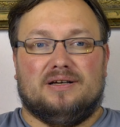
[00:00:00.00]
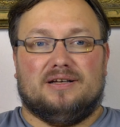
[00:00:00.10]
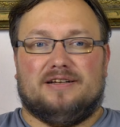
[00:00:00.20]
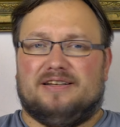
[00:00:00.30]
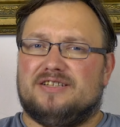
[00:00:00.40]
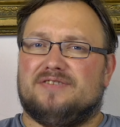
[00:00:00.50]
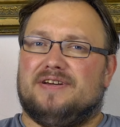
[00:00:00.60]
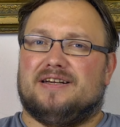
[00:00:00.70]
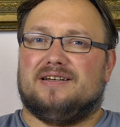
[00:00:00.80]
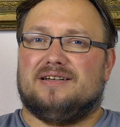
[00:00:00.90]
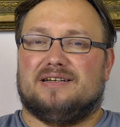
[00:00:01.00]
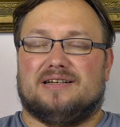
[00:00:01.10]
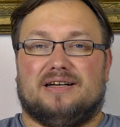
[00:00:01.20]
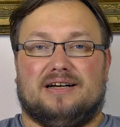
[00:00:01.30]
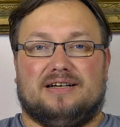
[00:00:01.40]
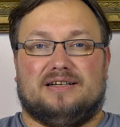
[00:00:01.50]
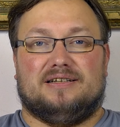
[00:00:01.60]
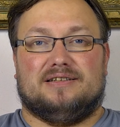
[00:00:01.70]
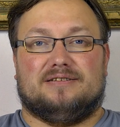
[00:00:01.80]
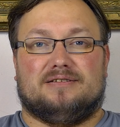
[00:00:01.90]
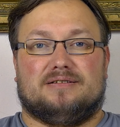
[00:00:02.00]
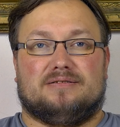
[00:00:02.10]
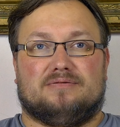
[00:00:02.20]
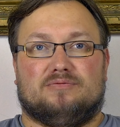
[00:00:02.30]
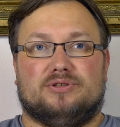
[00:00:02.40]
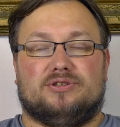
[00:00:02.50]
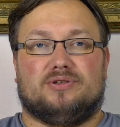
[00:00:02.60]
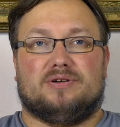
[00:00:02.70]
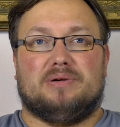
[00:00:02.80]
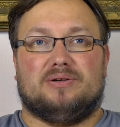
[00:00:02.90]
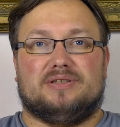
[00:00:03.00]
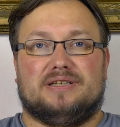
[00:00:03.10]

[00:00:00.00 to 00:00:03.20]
The next thing I want to talk about